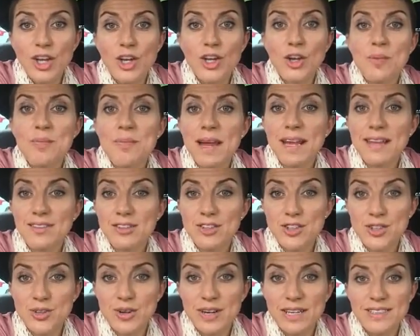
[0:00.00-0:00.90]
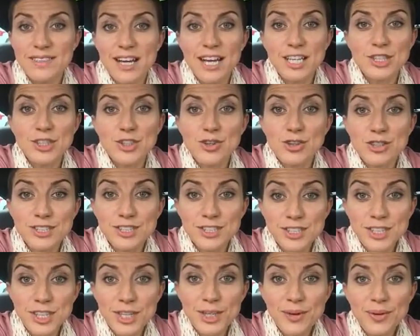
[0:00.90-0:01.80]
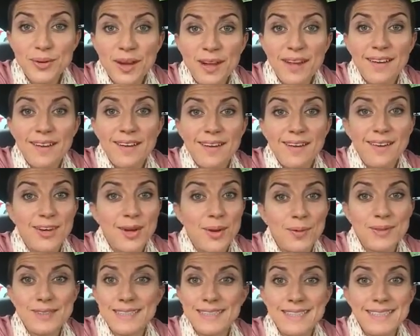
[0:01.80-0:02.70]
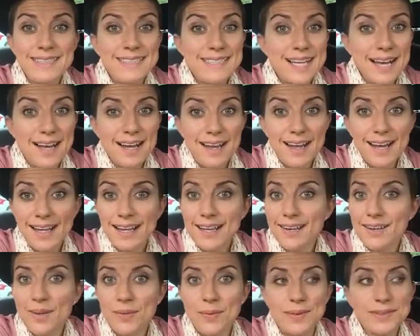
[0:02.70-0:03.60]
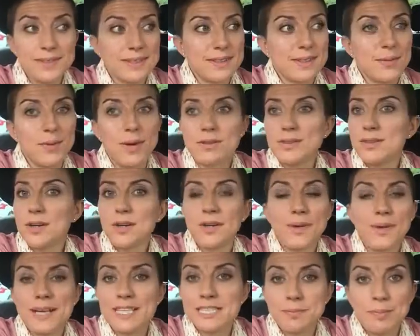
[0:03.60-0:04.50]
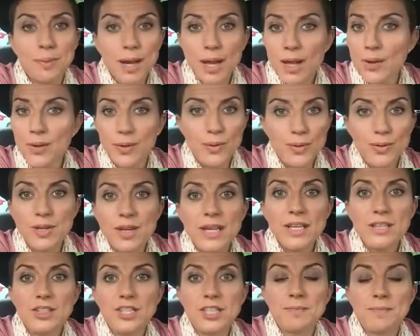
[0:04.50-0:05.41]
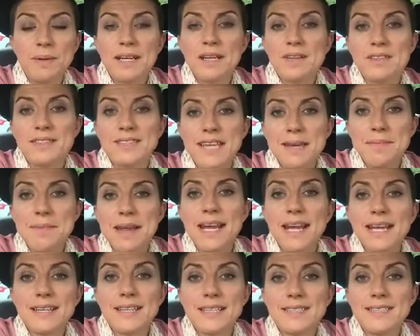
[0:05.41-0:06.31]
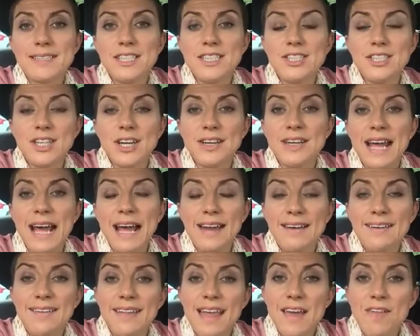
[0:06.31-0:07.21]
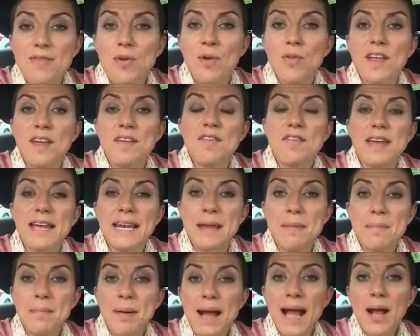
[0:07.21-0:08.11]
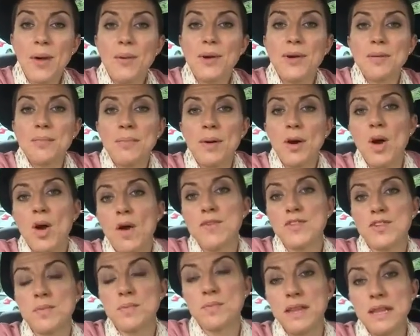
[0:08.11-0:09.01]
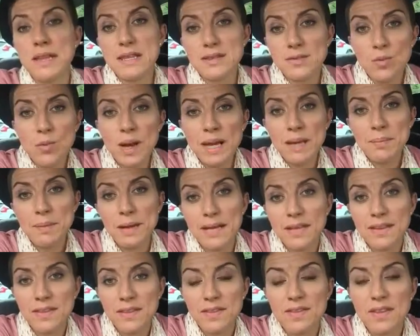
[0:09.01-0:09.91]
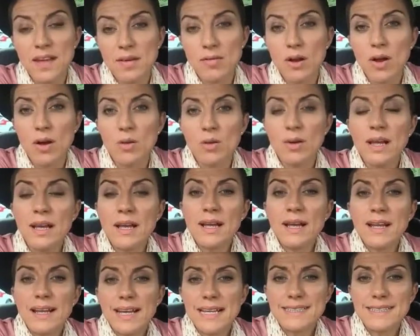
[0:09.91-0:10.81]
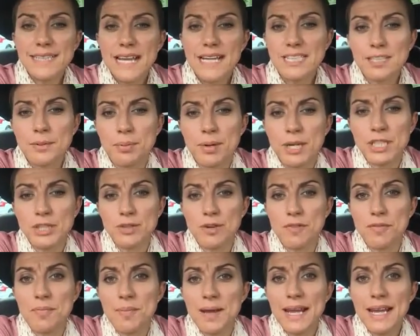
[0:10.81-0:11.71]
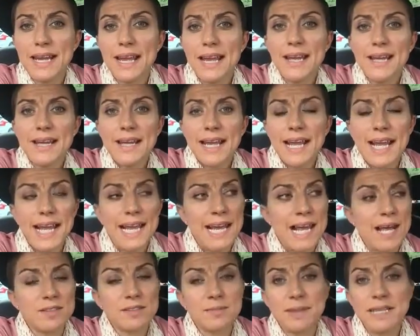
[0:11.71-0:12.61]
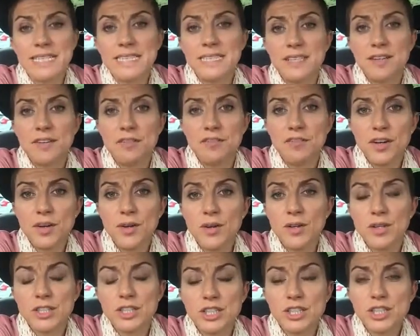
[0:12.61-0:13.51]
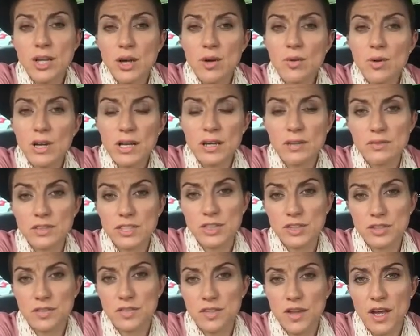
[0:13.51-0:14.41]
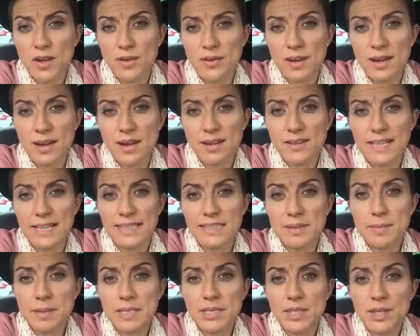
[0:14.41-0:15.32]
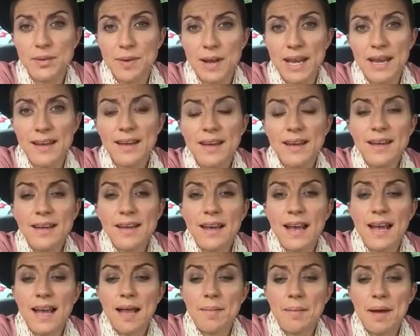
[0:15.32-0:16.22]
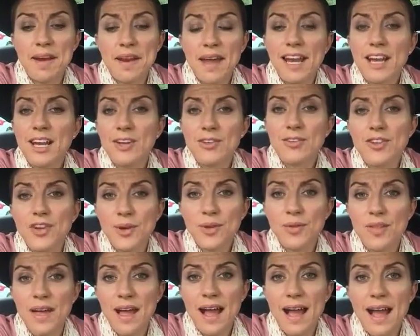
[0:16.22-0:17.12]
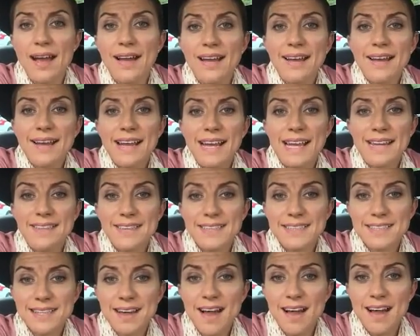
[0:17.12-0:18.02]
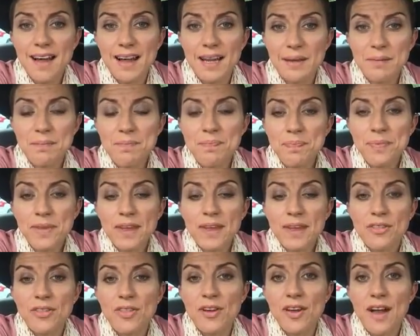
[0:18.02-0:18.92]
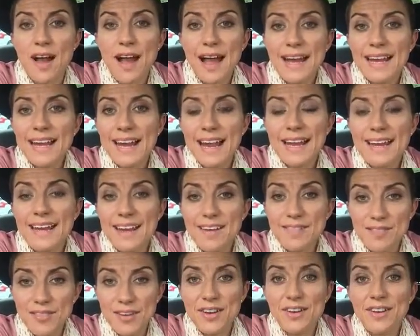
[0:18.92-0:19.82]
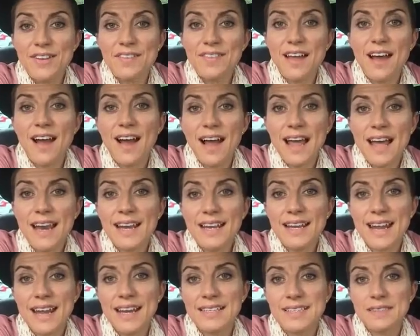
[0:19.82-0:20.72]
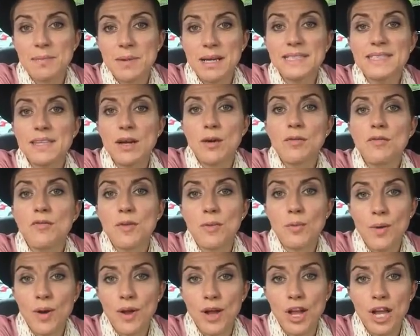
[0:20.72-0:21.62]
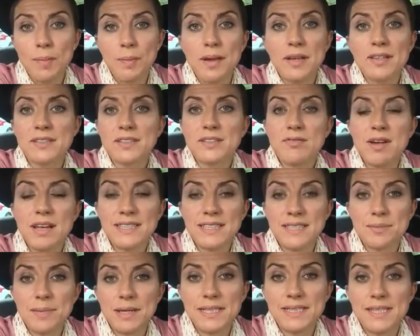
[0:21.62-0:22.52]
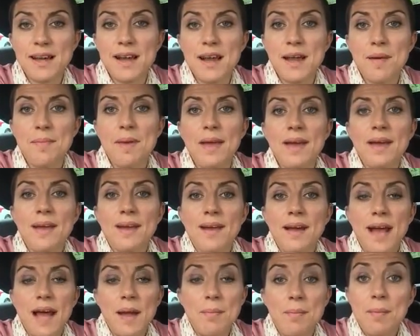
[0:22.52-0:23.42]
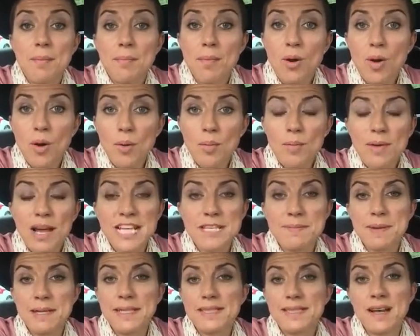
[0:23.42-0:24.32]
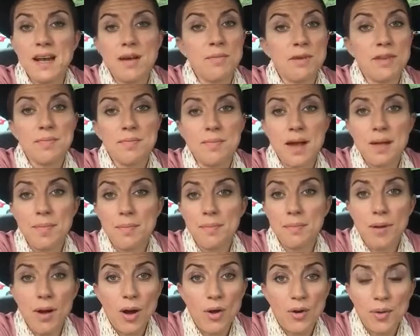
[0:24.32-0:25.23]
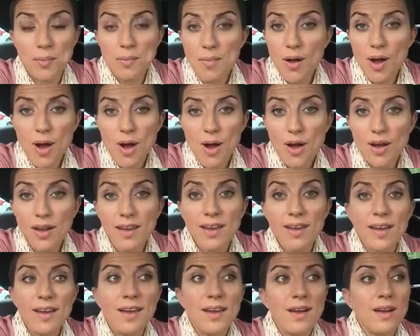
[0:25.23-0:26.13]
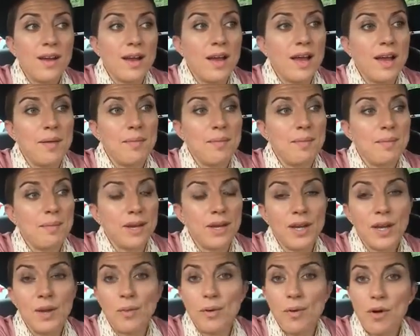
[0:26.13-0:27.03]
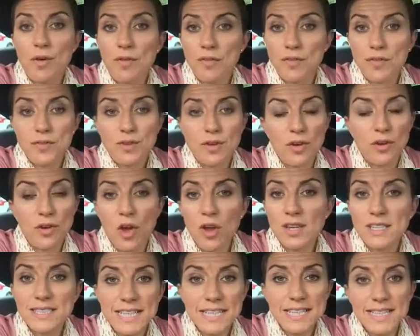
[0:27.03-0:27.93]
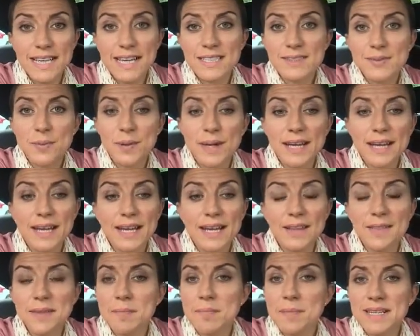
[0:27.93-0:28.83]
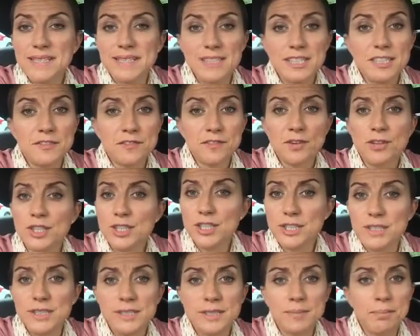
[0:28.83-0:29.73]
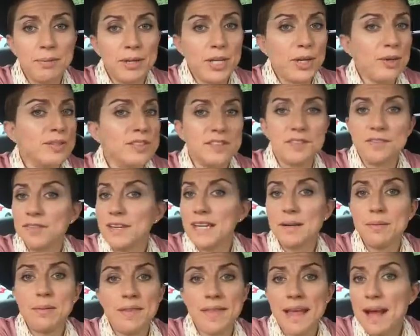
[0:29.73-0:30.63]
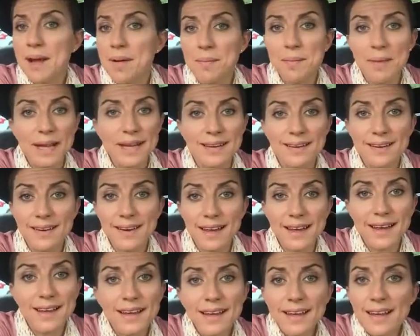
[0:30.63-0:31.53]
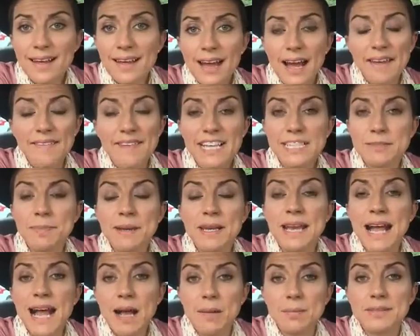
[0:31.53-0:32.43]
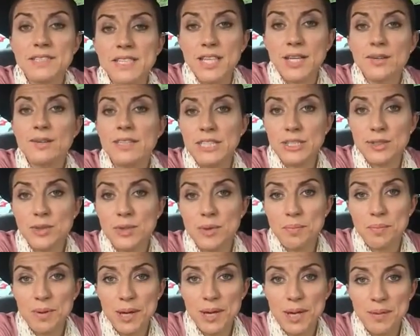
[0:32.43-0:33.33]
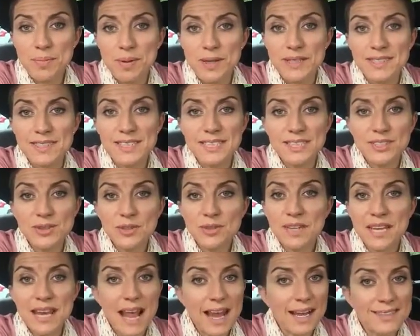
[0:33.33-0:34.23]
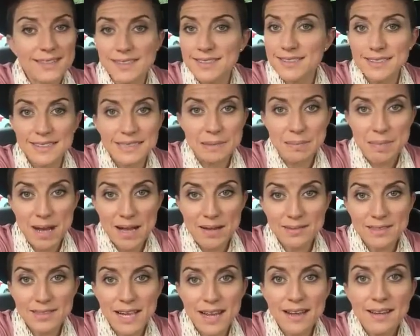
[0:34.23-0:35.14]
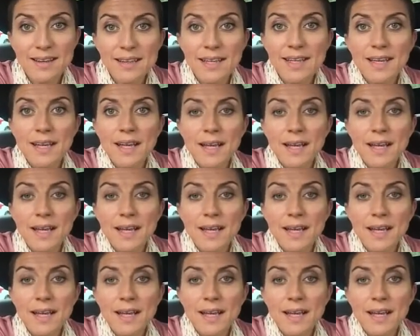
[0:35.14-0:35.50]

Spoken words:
You make the choice. I trust you. You know, no one's going to die. You know, the world's not going to explode just because they make a decision, and therefore they feel empowered and part of something that's way bigger than their role. It takes the pressure off me. It allows me to focus solely on the stuff that only I need to be doing. And I can do that in the time that I get given and that I allocate to myself for work, because the rest of my time, I'm a mum. I spend time with my partner, Mark. You know, we're off on holiday next week, and the business functions beautifully without me. Like, and that's been absolutely done on purpose. There's nothing accident about it.